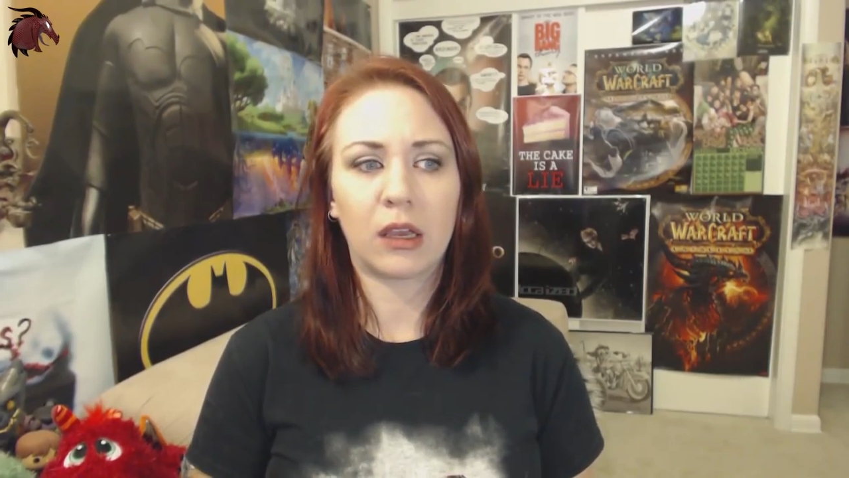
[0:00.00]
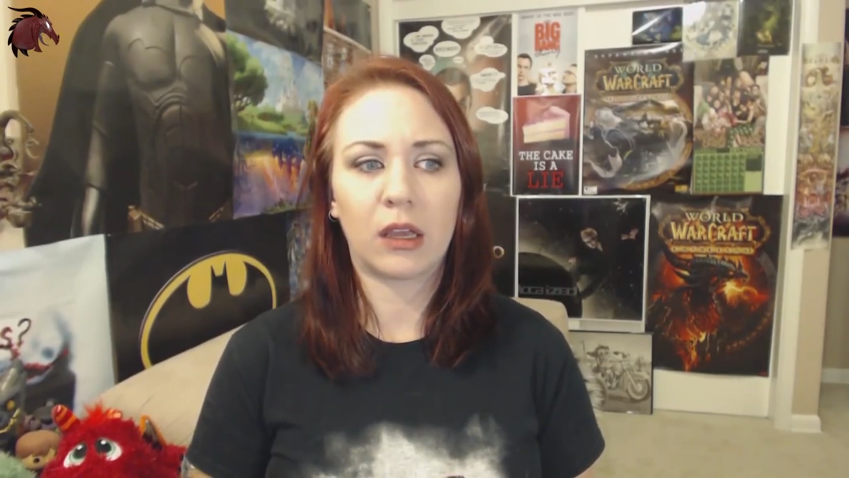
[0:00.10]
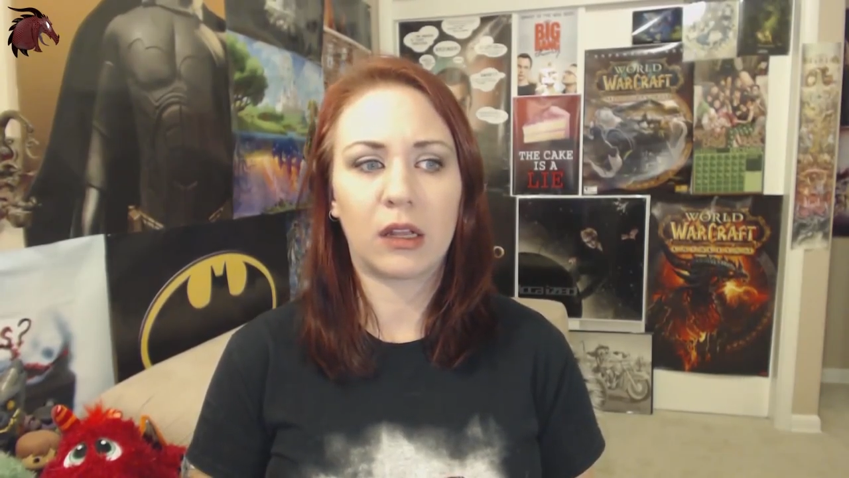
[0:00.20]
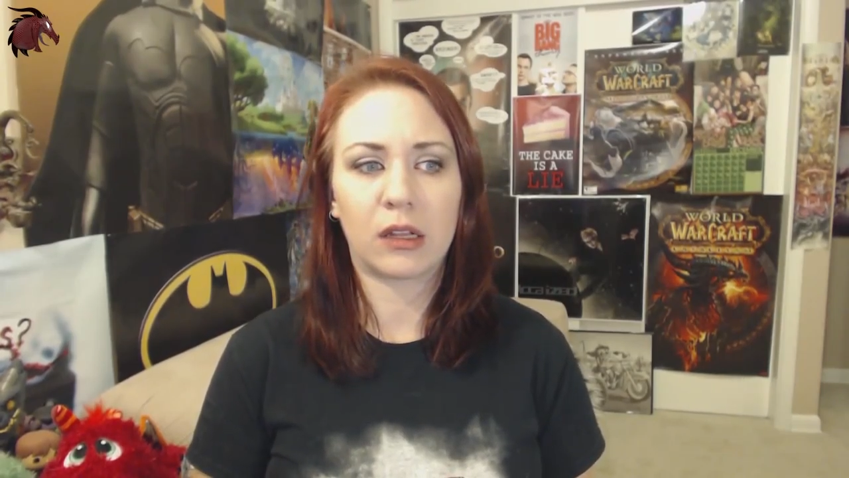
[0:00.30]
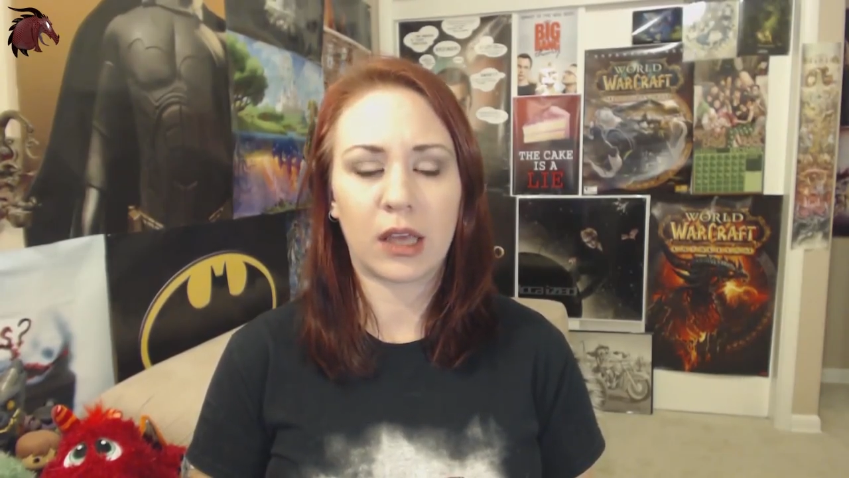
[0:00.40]

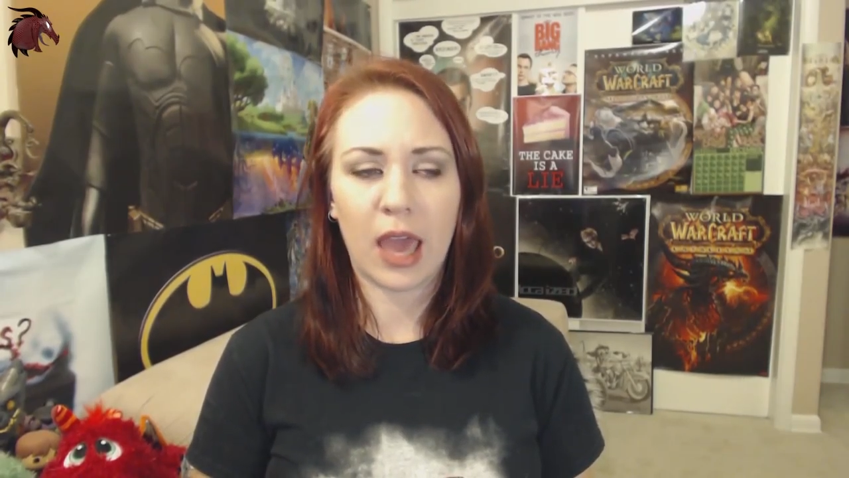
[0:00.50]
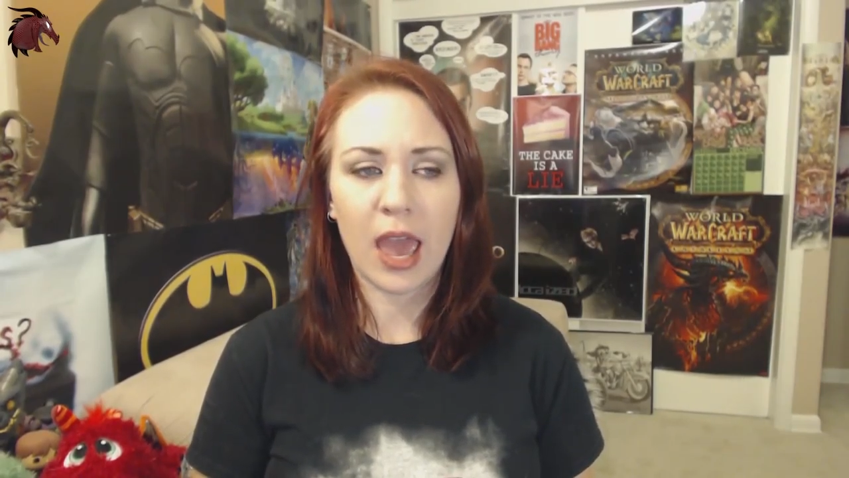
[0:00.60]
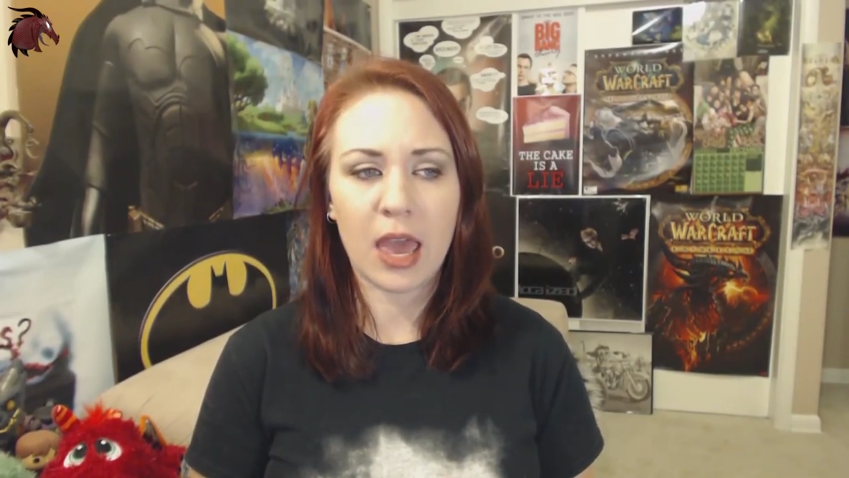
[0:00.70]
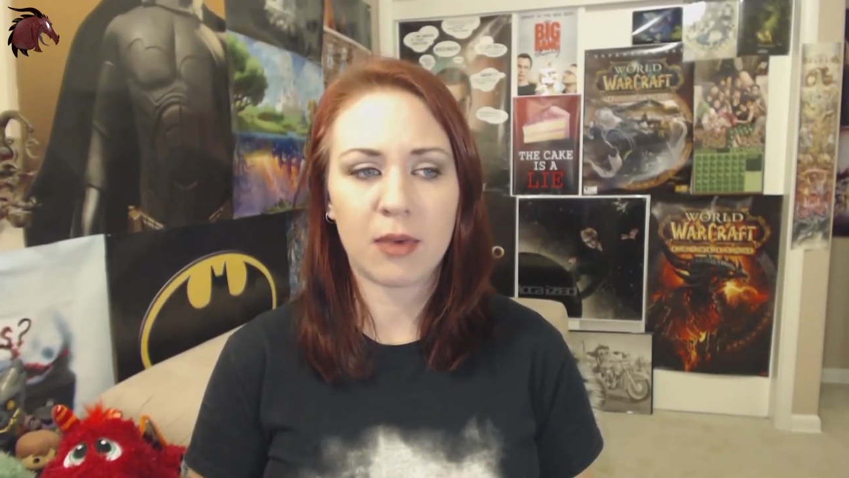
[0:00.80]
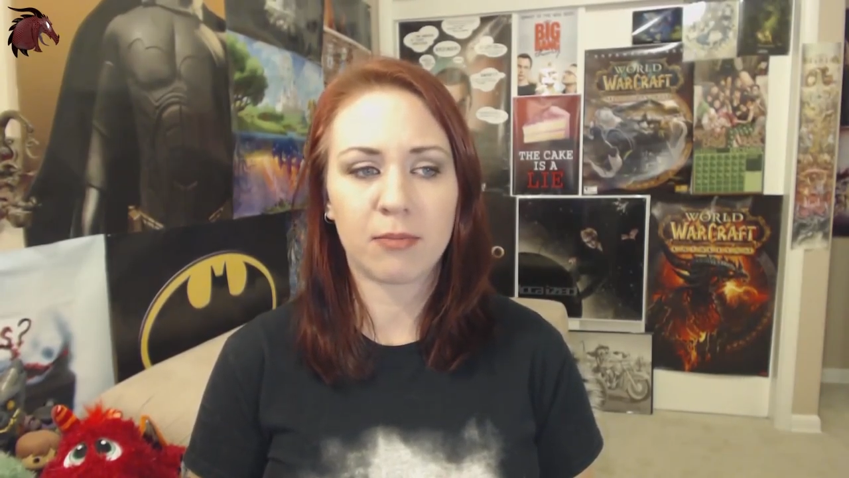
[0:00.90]
in the
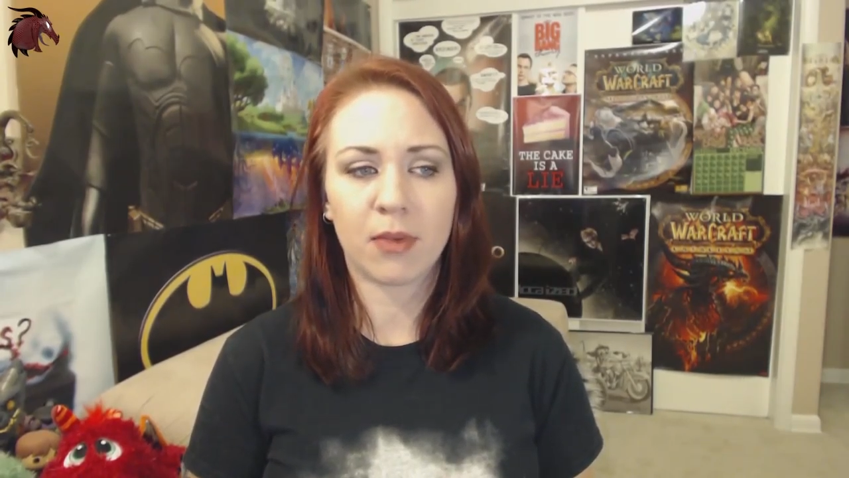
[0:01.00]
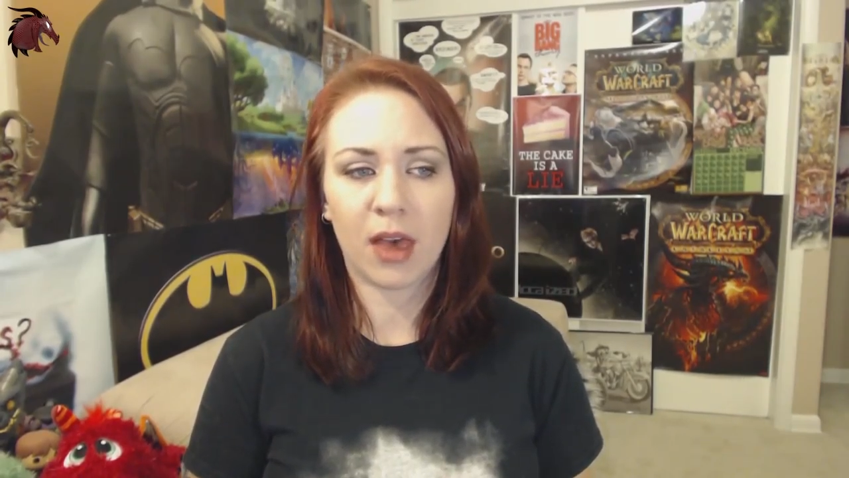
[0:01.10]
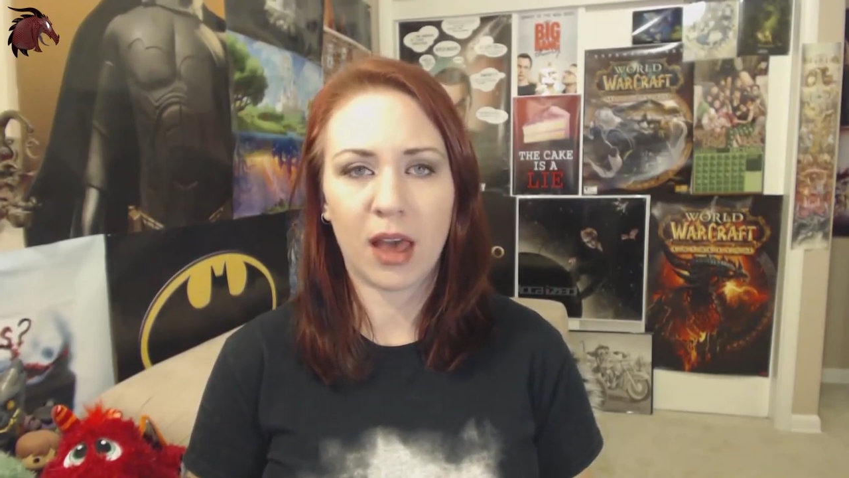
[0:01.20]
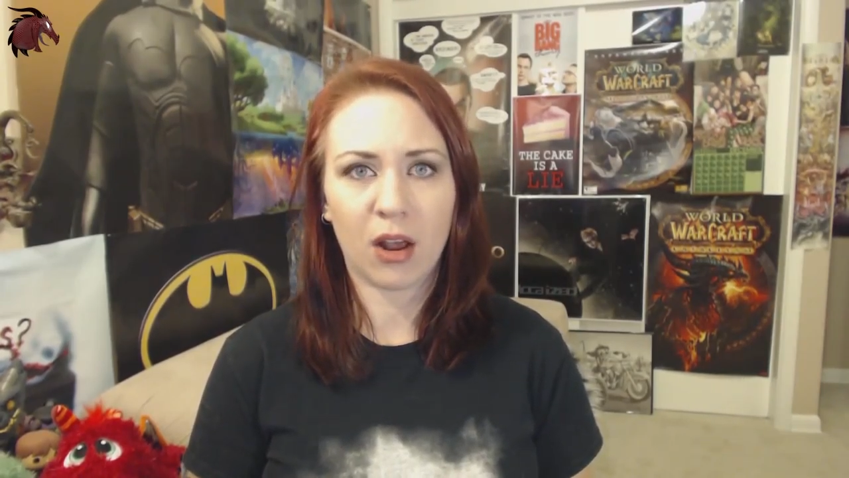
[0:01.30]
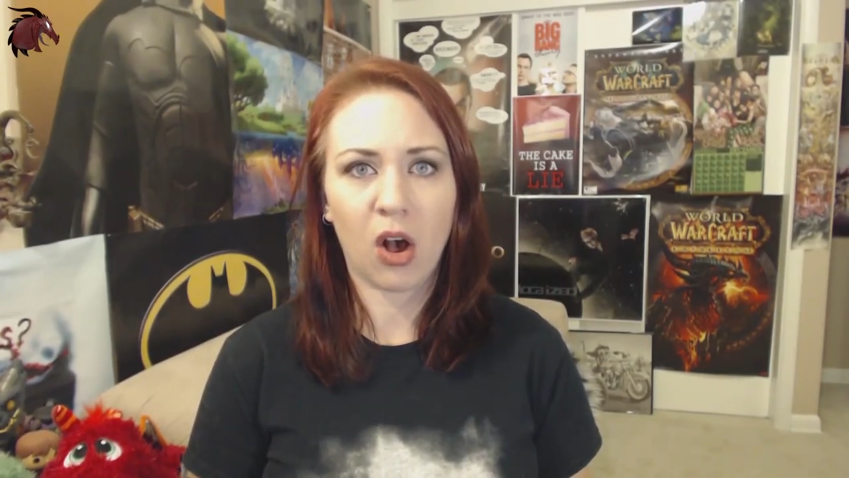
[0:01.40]

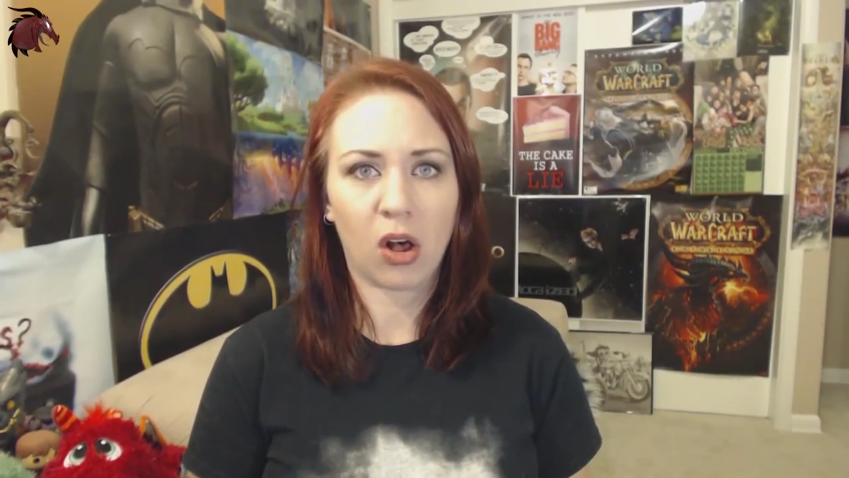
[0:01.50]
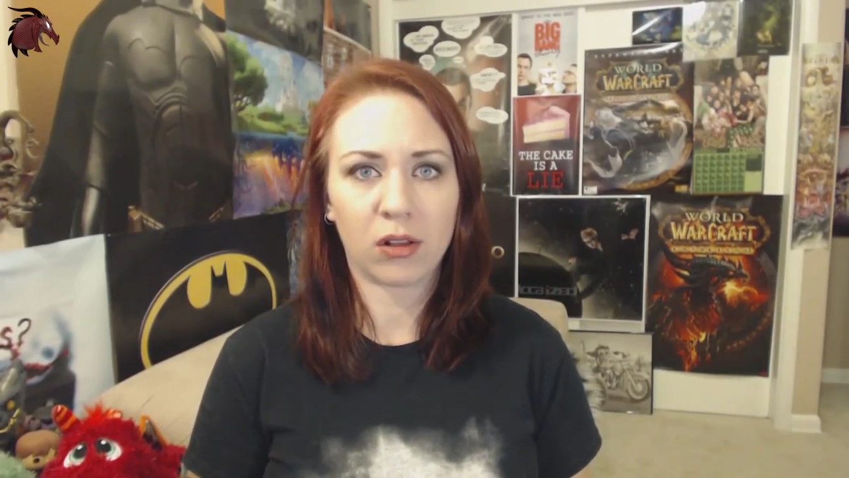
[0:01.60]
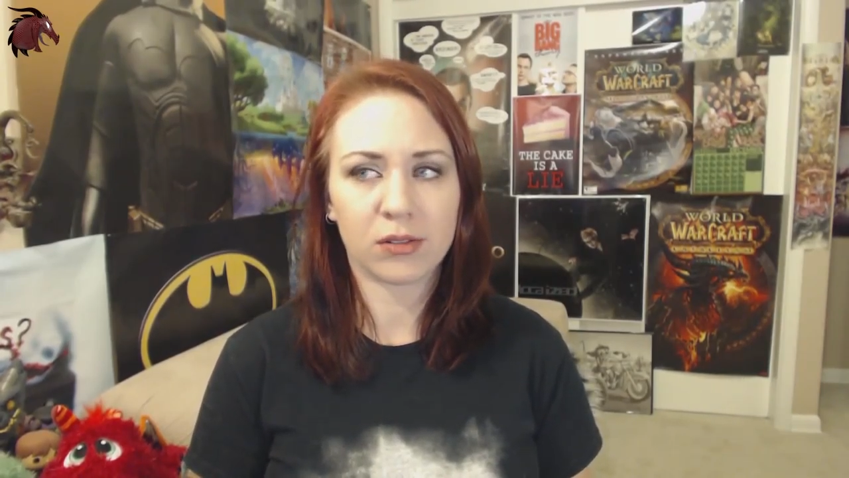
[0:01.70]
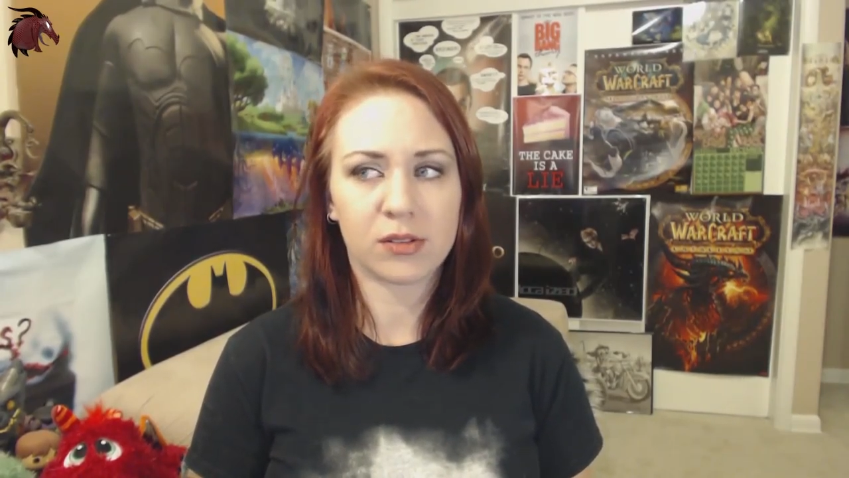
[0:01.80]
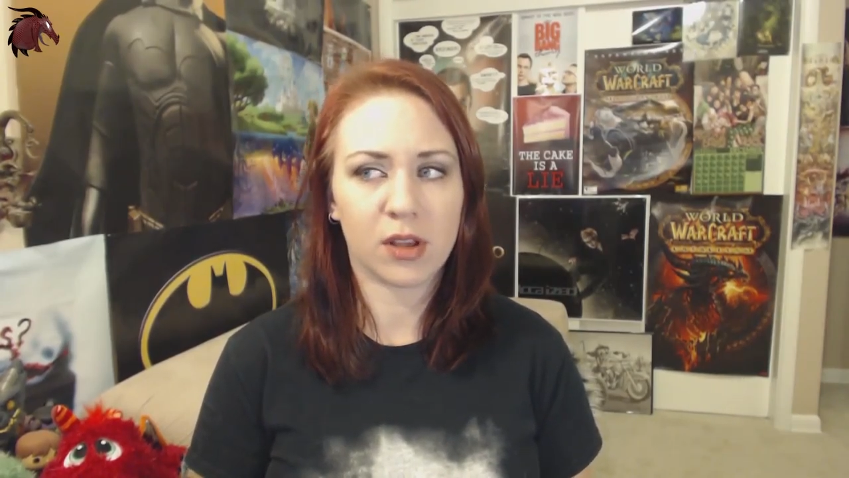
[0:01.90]
game at all,